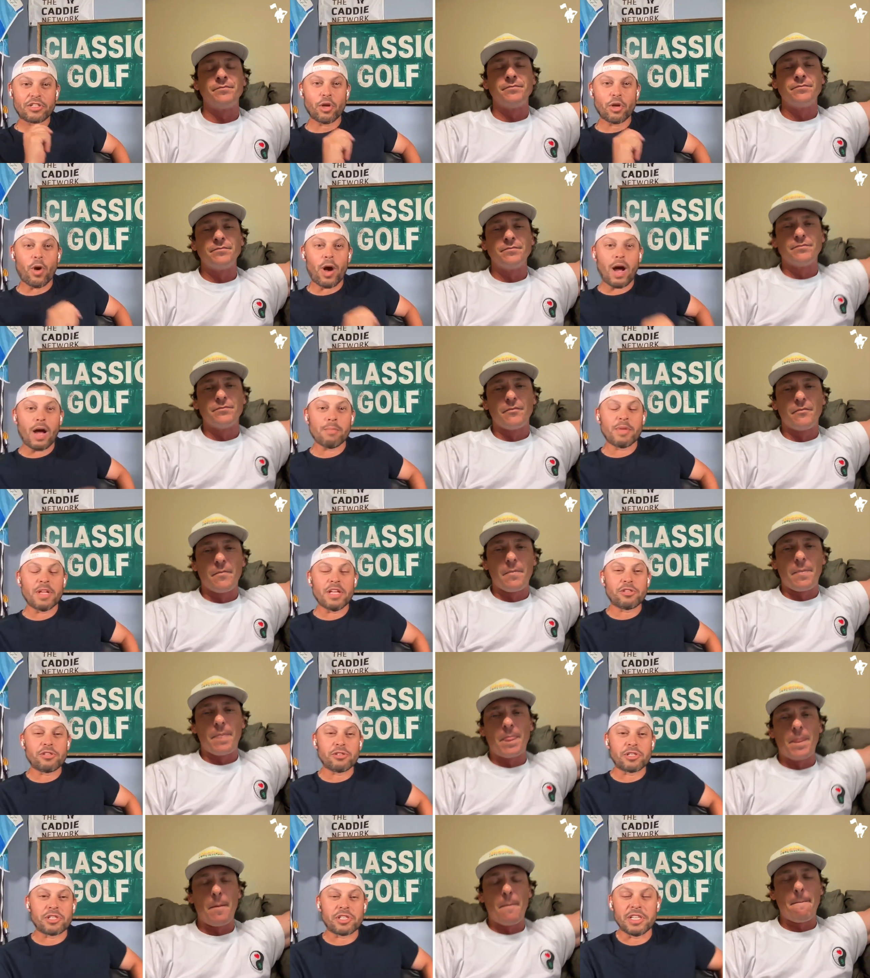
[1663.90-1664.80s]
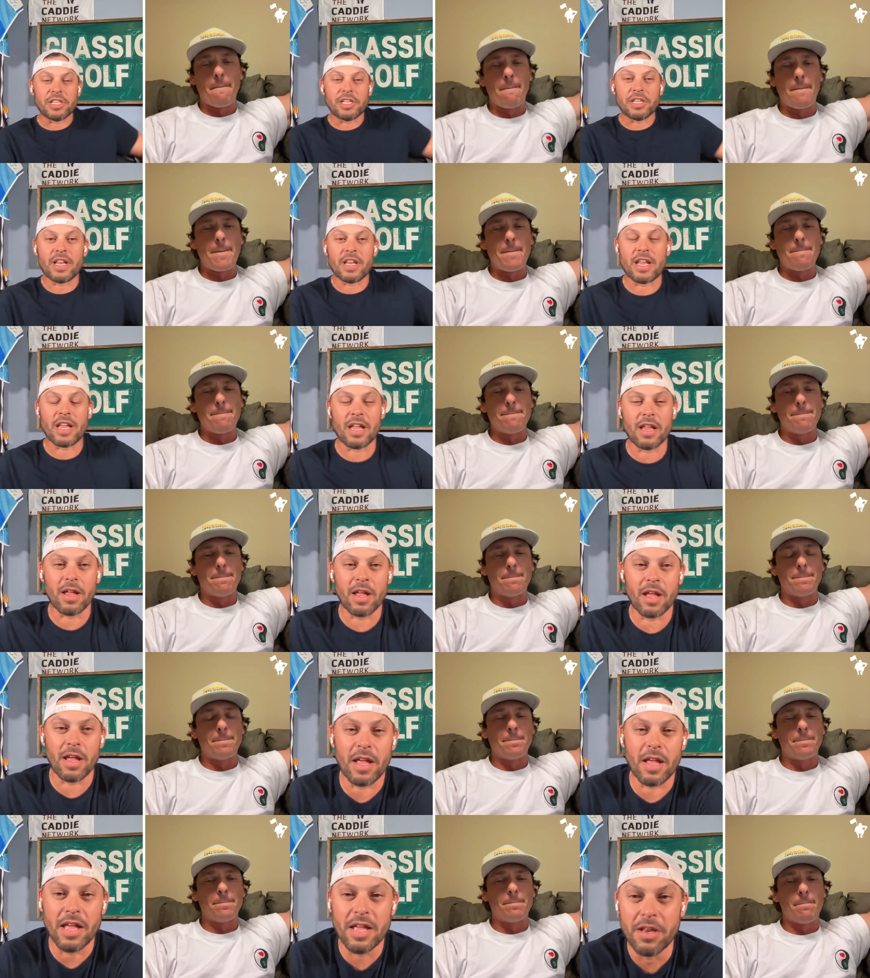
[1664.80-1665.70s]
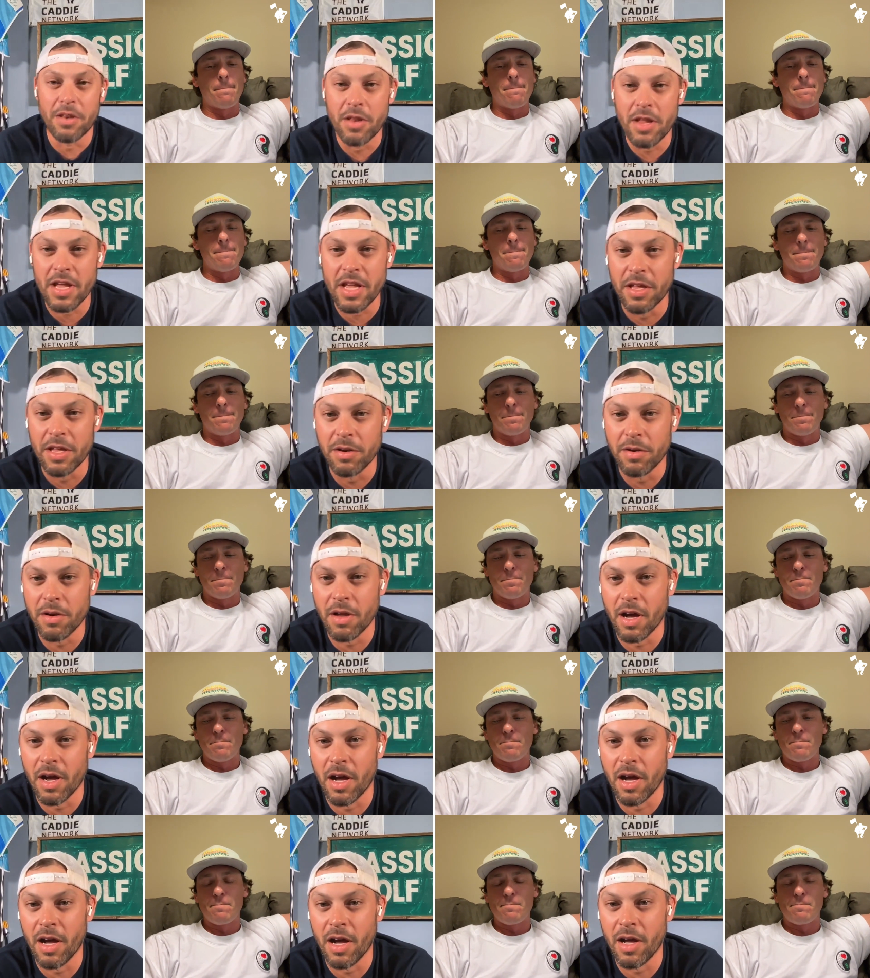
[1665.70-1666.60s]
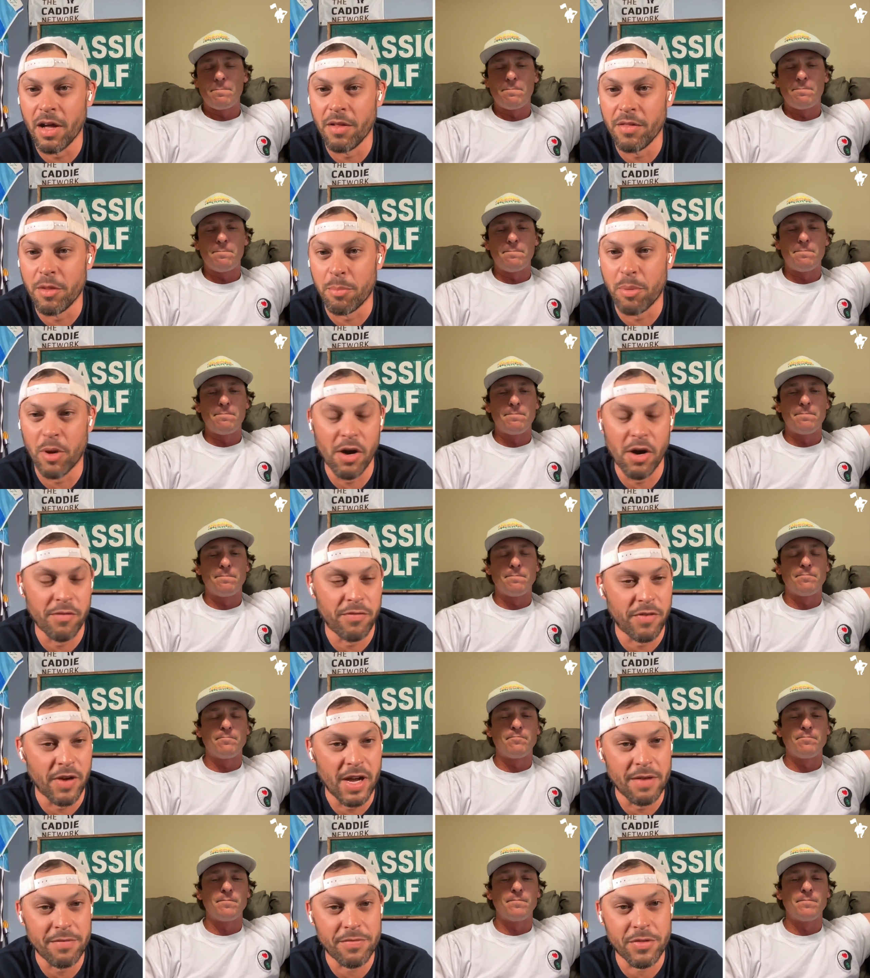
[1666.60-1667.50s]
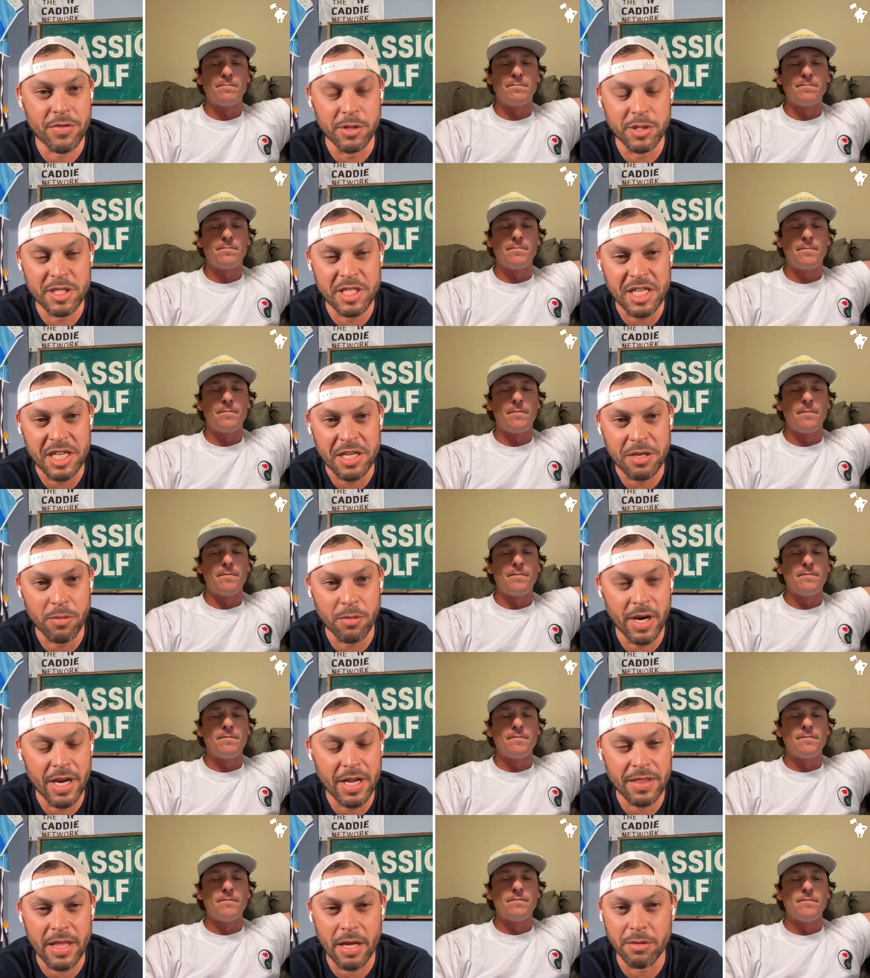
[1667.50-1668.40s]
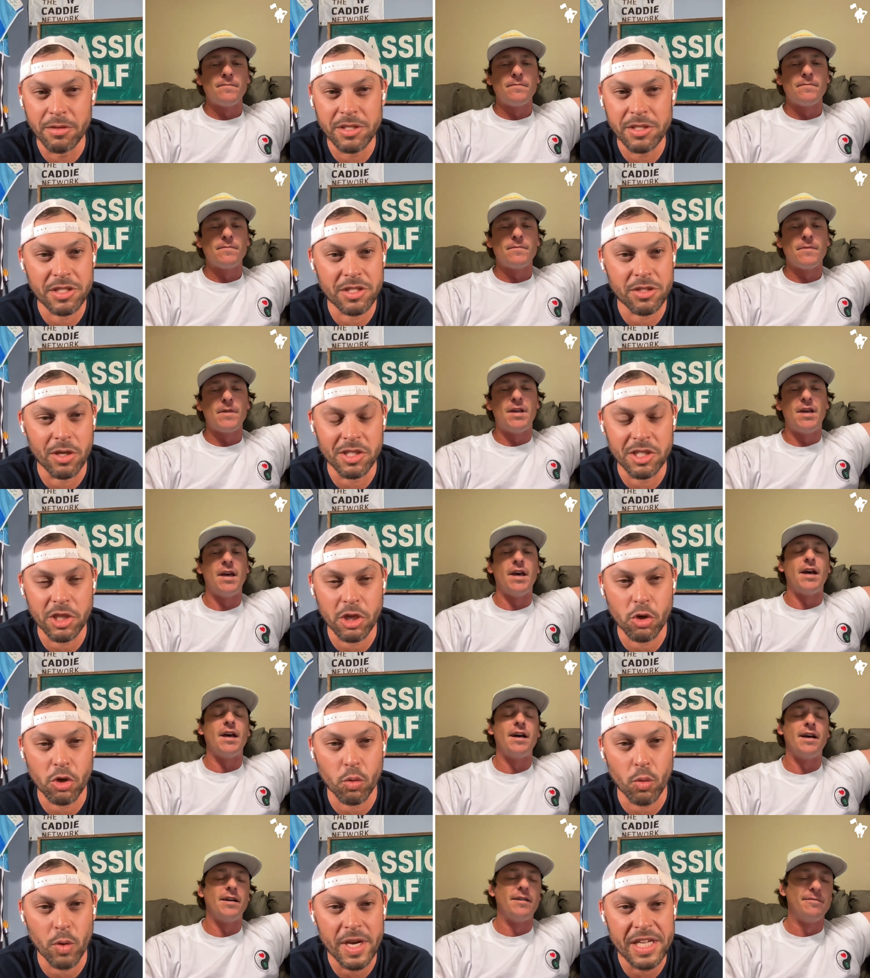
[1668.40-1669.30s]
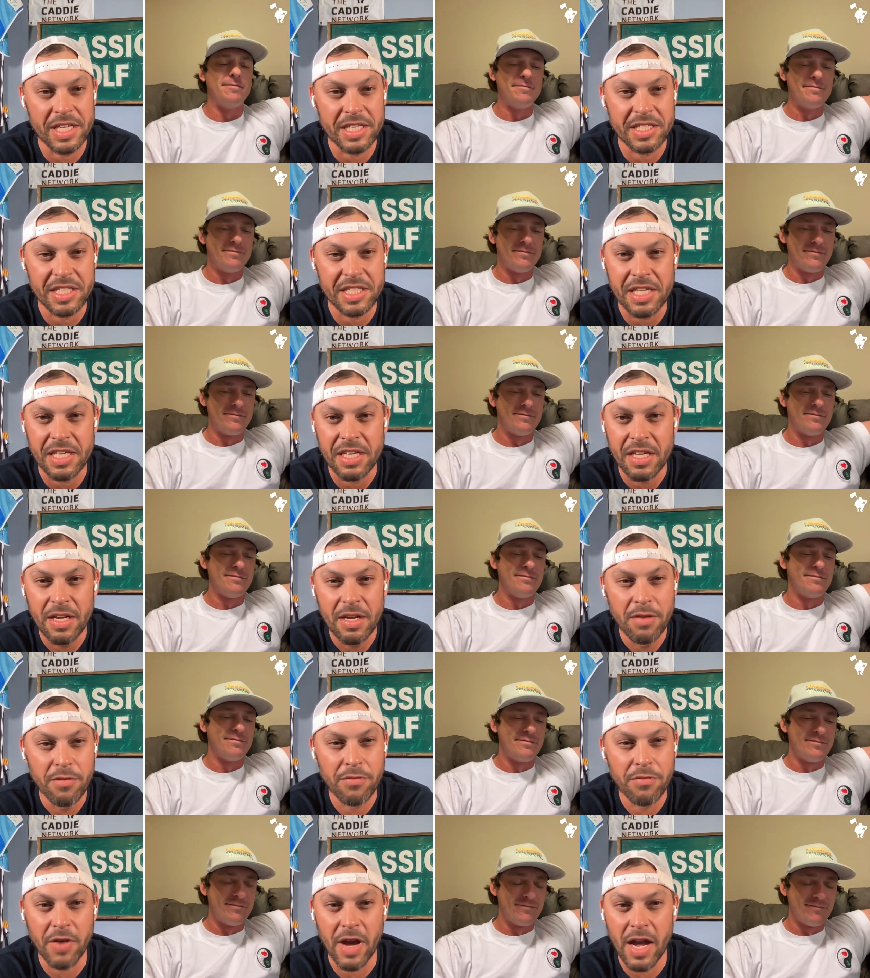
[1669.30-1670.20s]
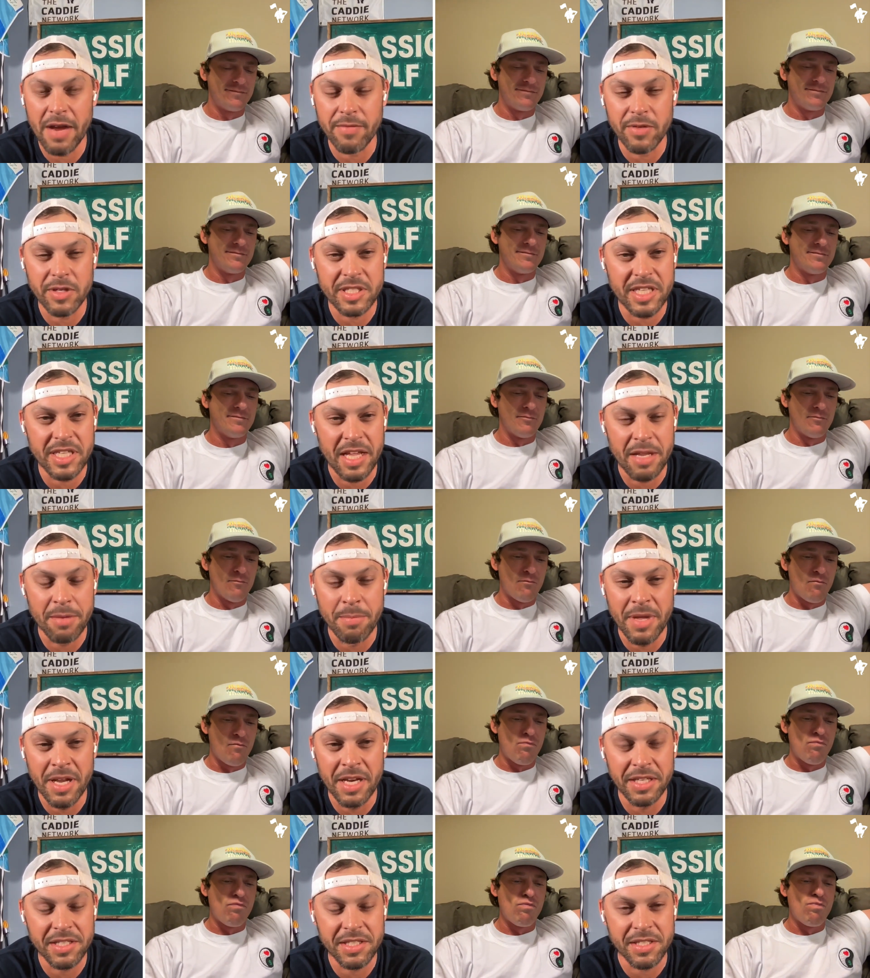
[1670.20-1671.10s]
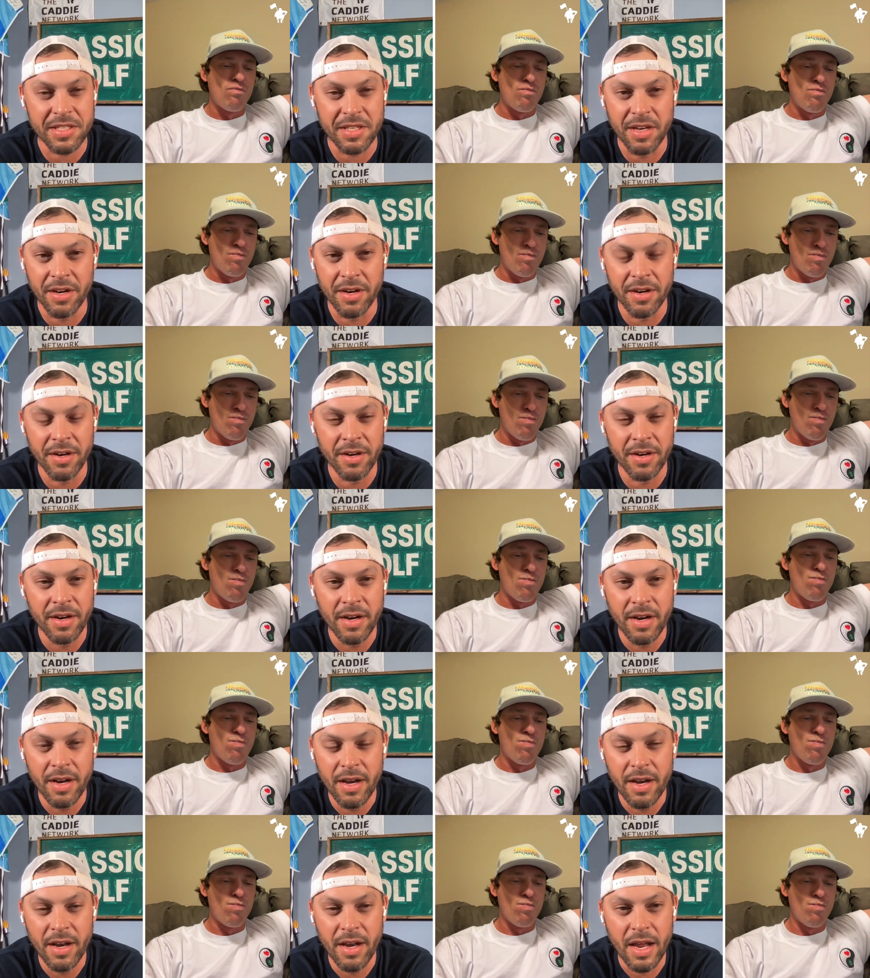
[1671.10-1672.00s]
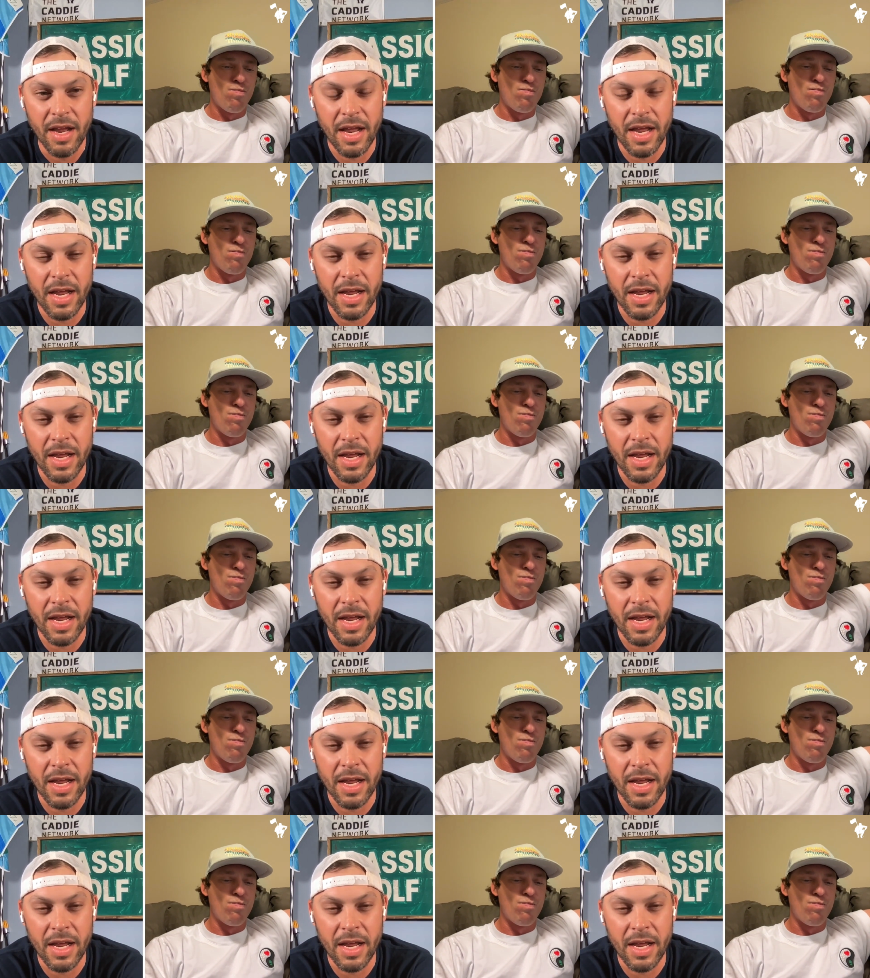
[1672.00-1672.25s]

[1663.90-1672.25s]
Speaker 1: So I'm interested in in uh the par 5 13 right that was such yeah. a crazy five or ten minutes there mm-hmm.